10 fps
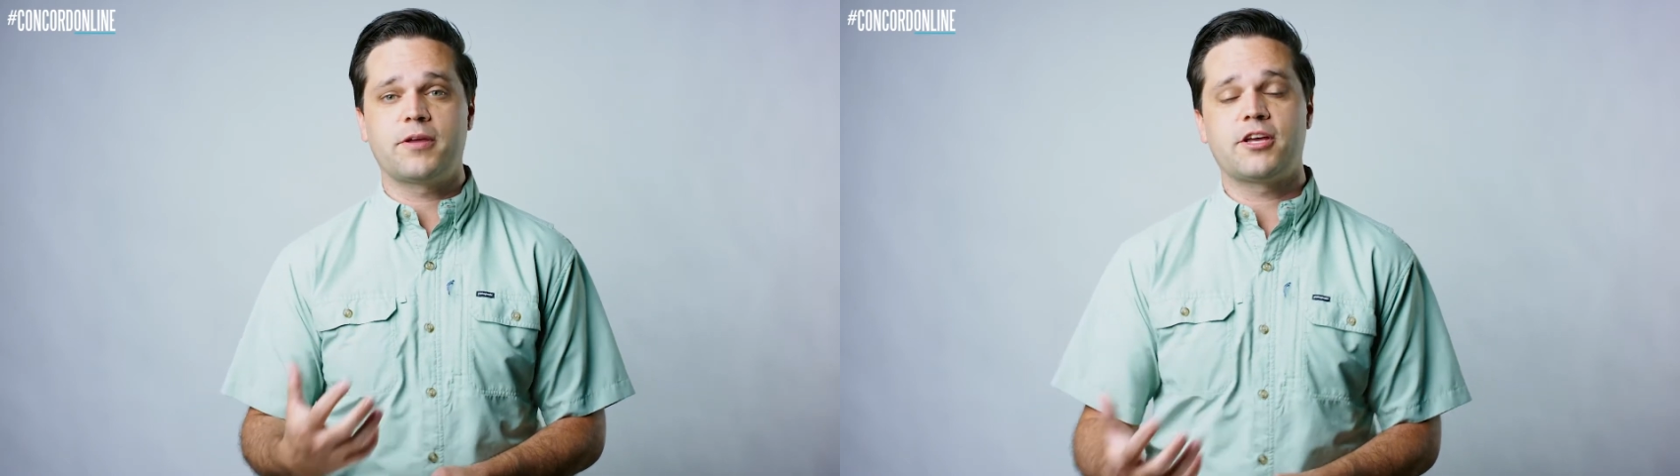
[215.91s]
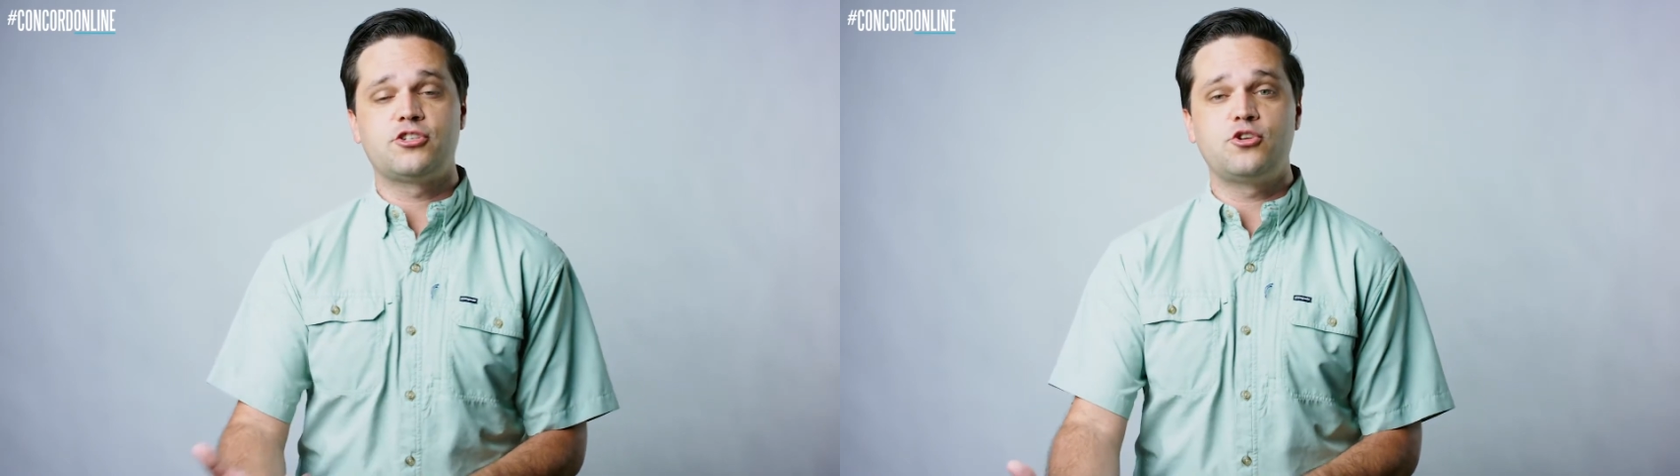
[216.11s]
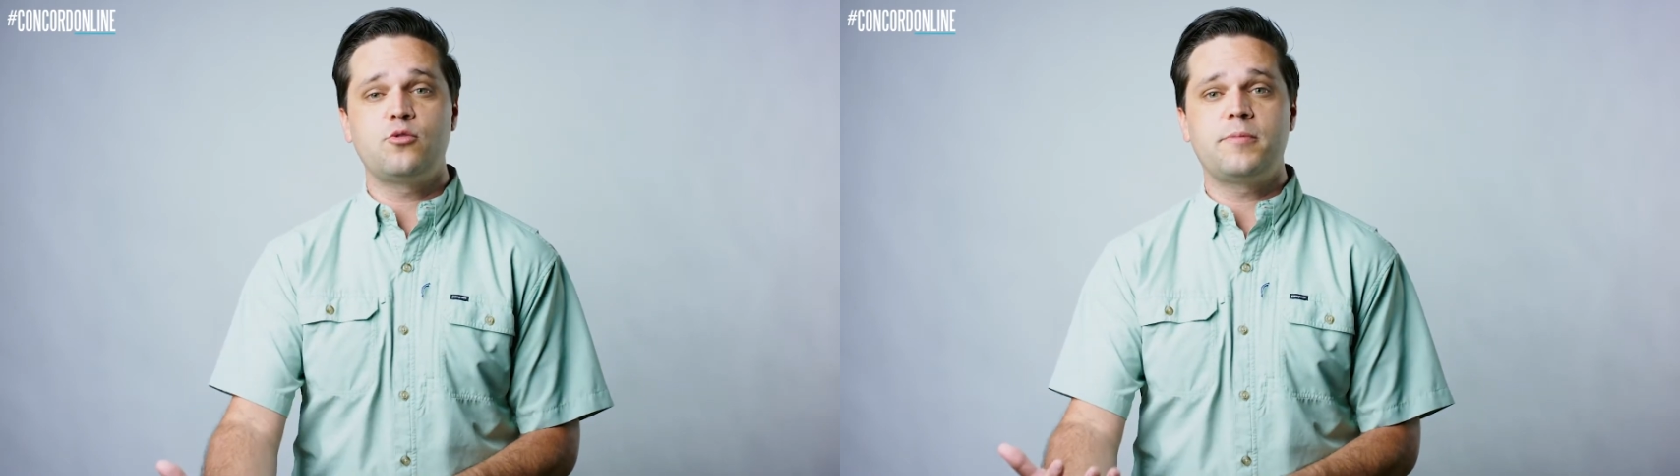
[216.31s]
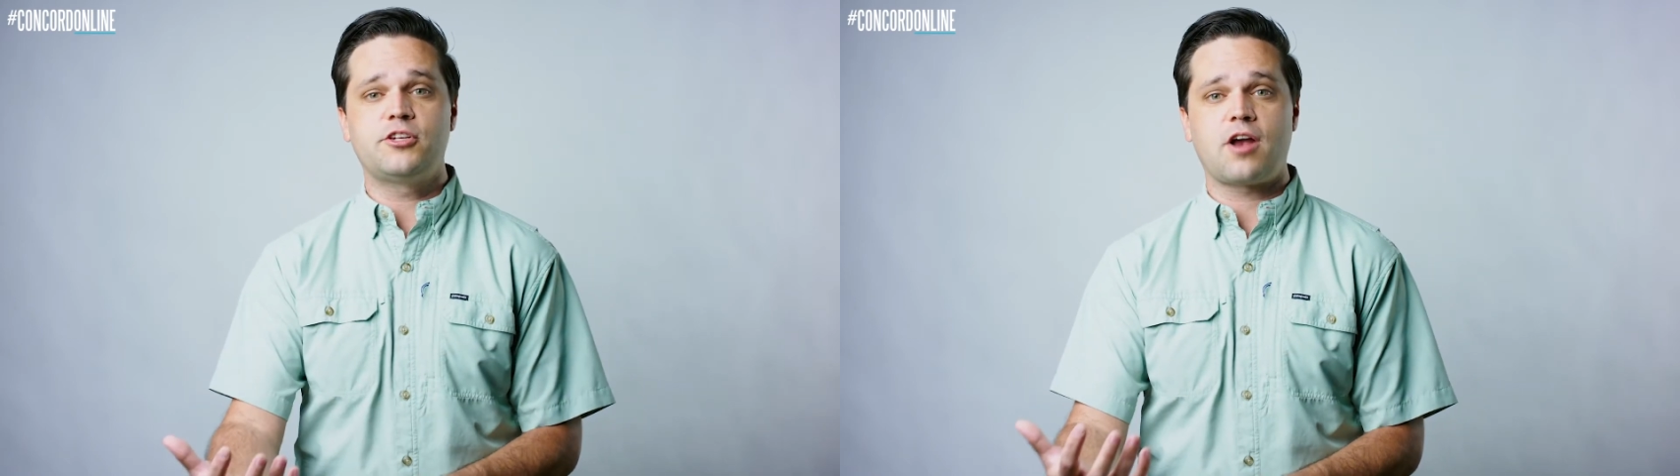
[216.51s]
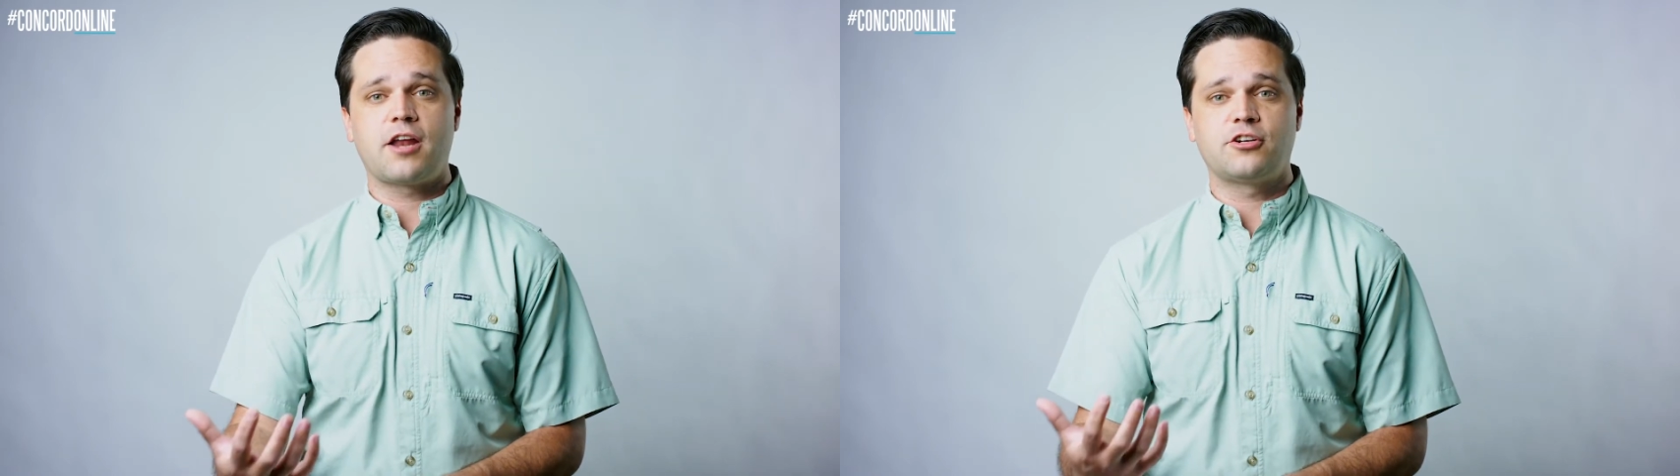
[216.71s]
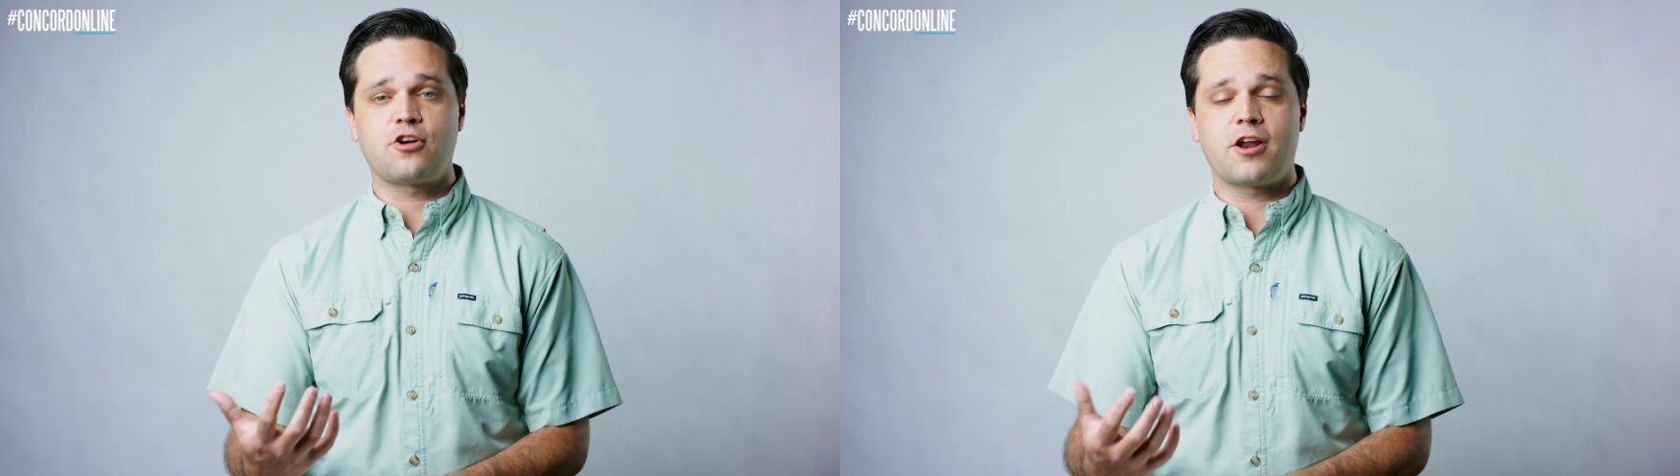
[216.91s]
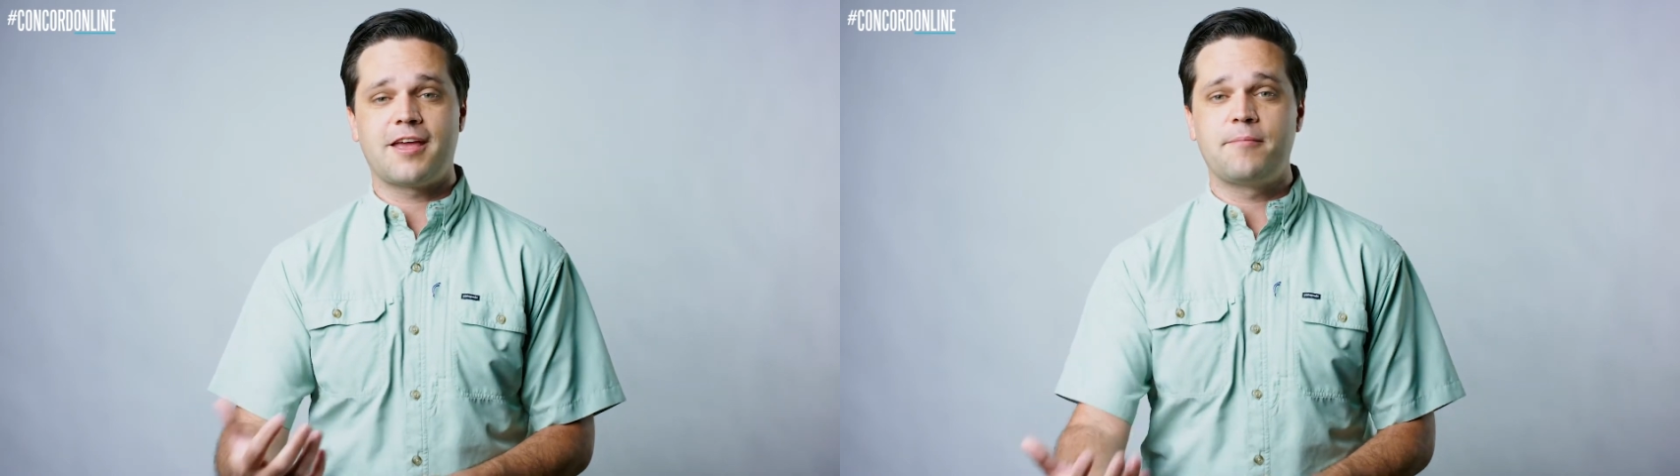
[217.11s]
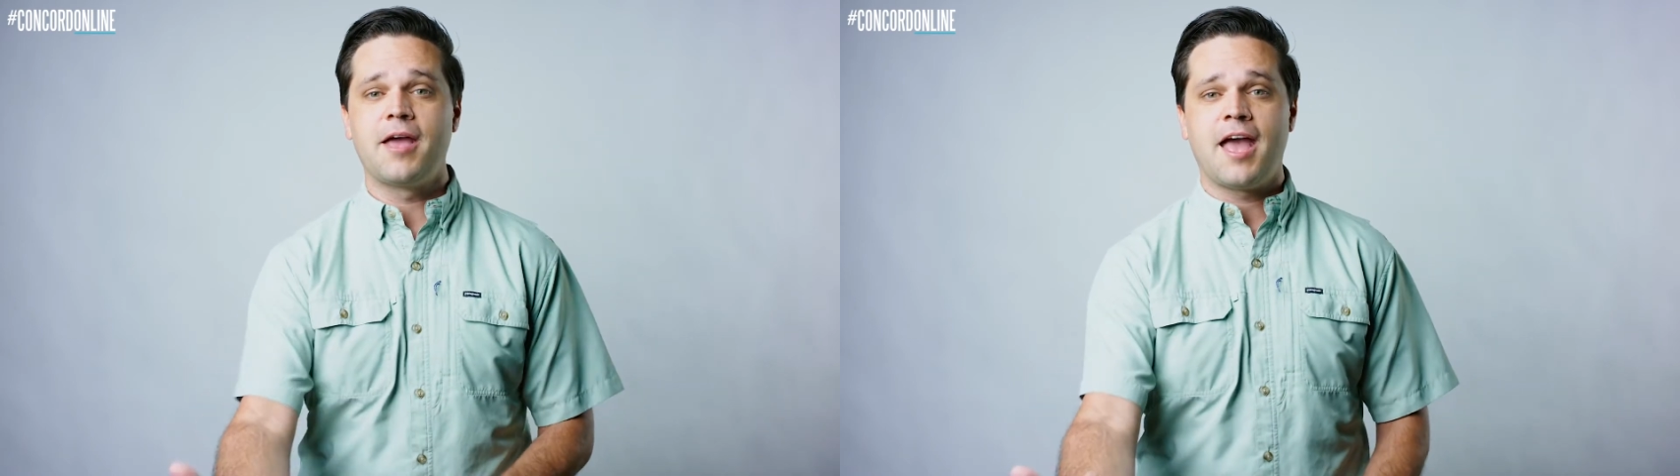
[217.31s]
because you would be trying to draw to
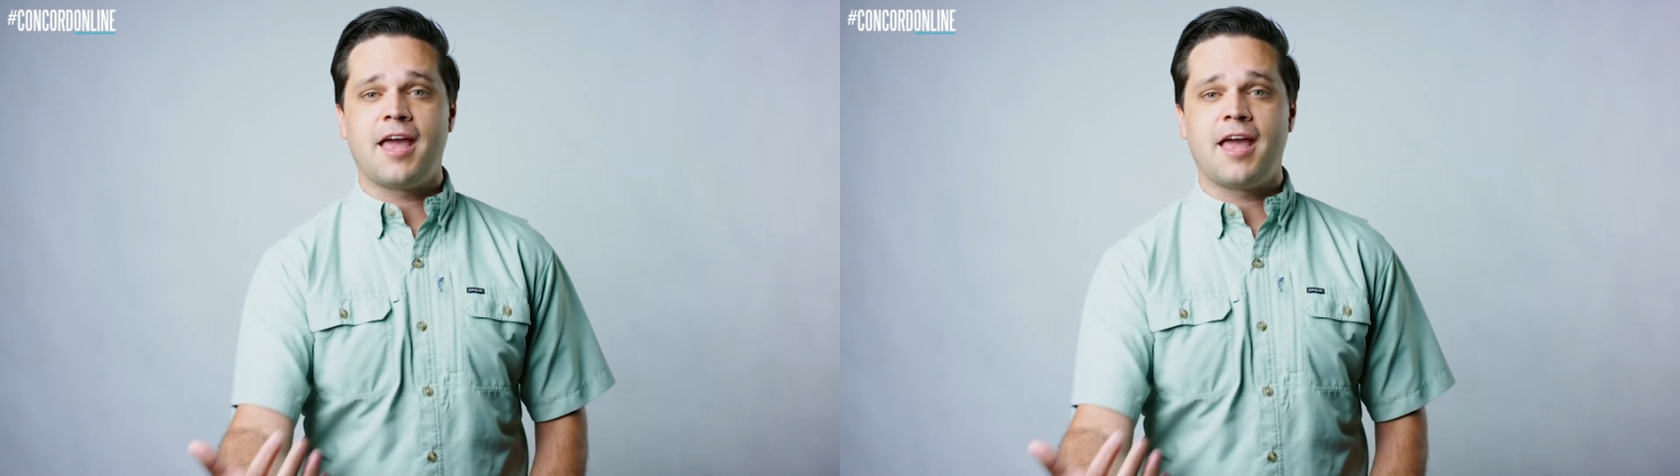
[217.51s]
him